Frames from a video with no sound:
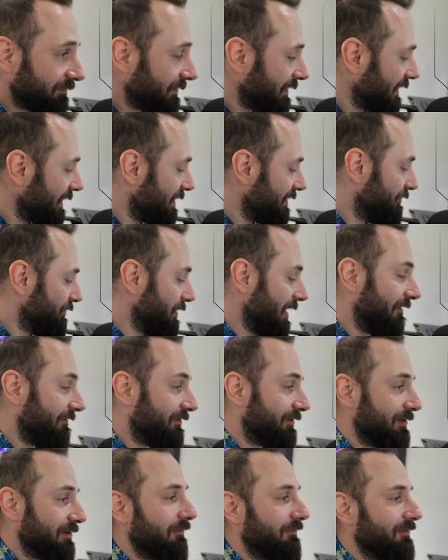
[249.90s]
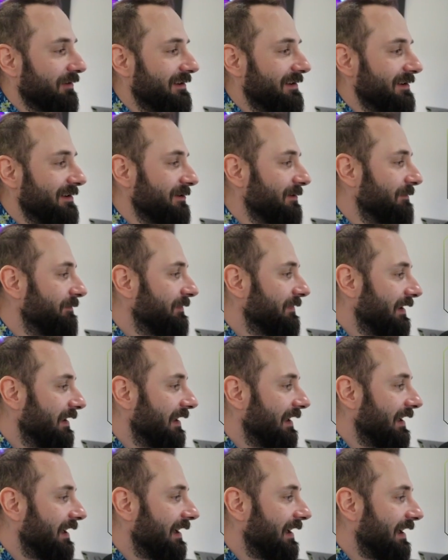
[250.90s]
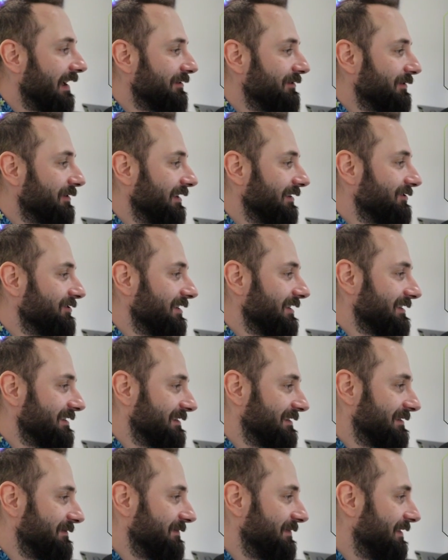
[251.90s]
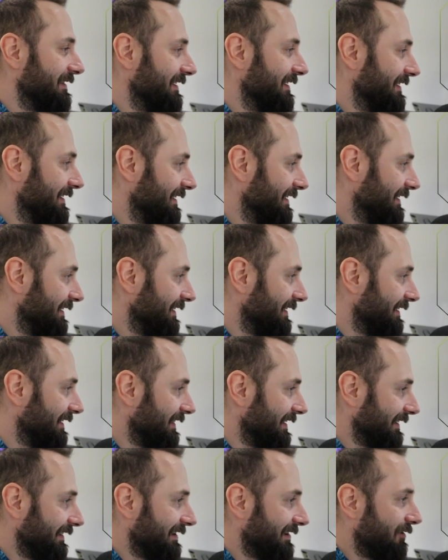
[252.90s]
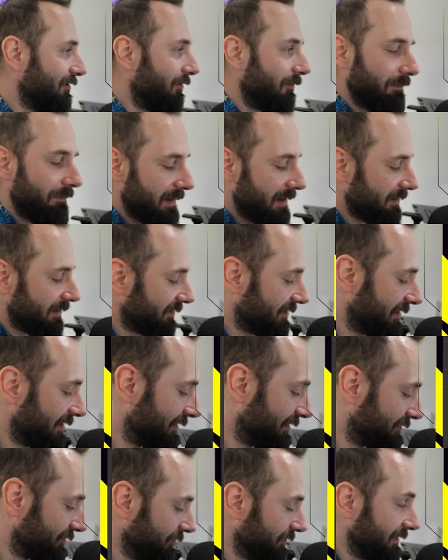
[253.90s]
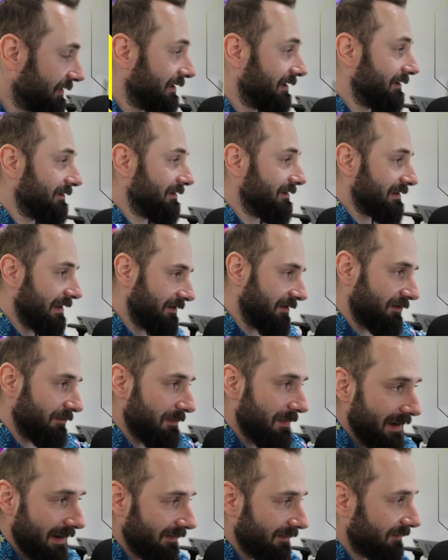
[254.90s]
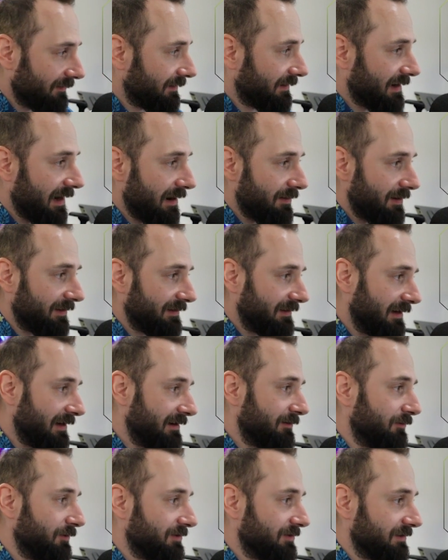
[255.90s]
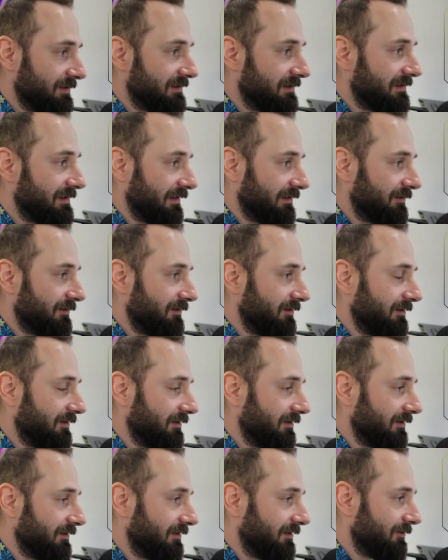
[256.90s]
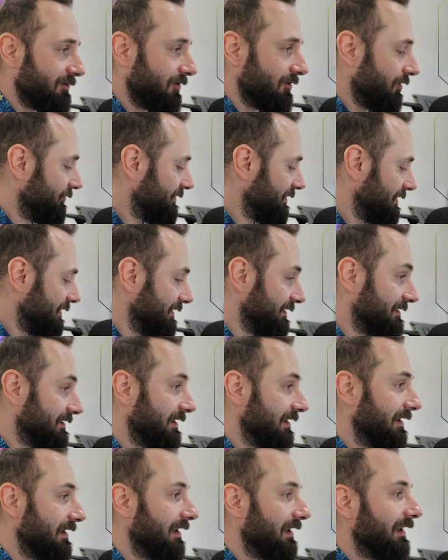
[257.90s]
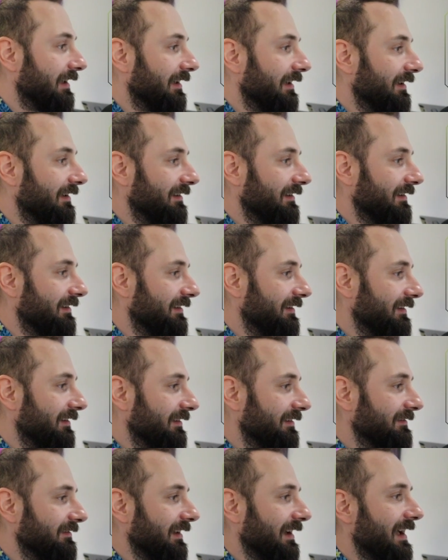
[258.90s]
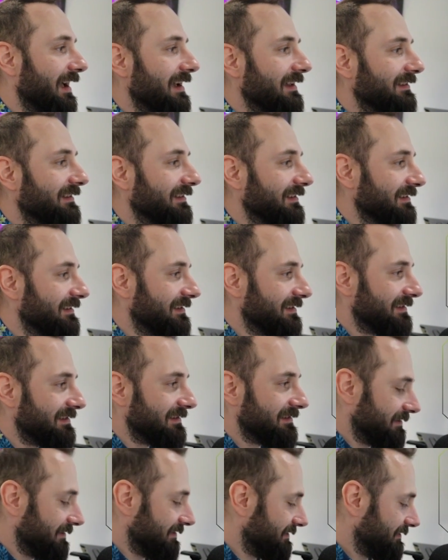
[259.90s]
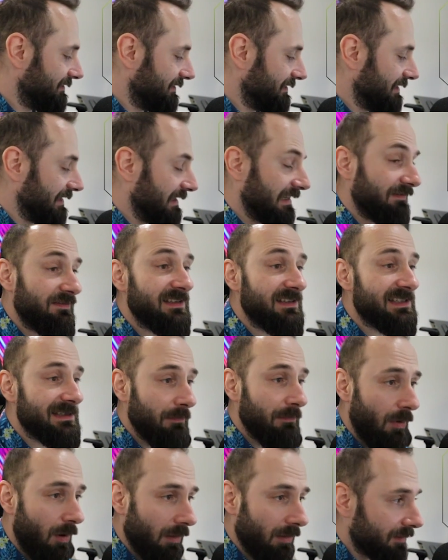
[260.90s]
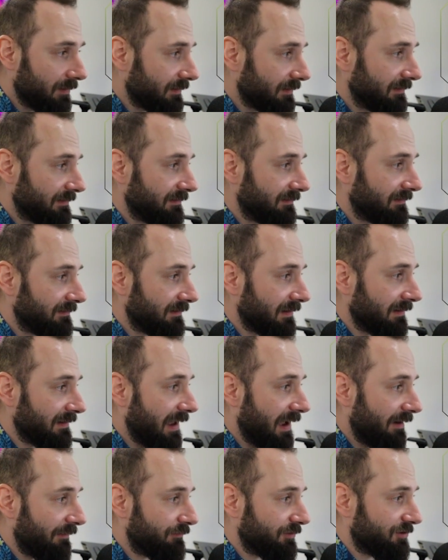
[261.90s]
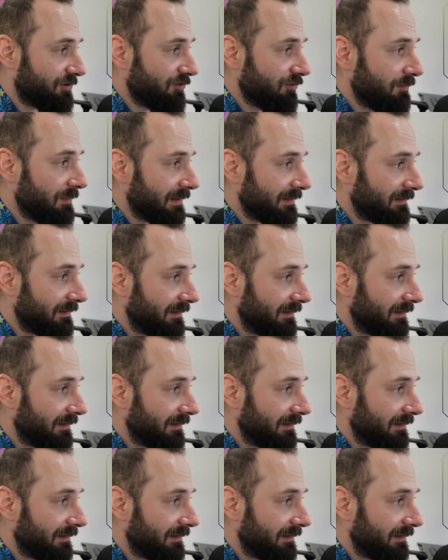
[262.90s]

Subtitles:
if you have her over here, and you can just like compare her to the standard male character, which is Sutter Rhodes is, the head is even smaller than average human.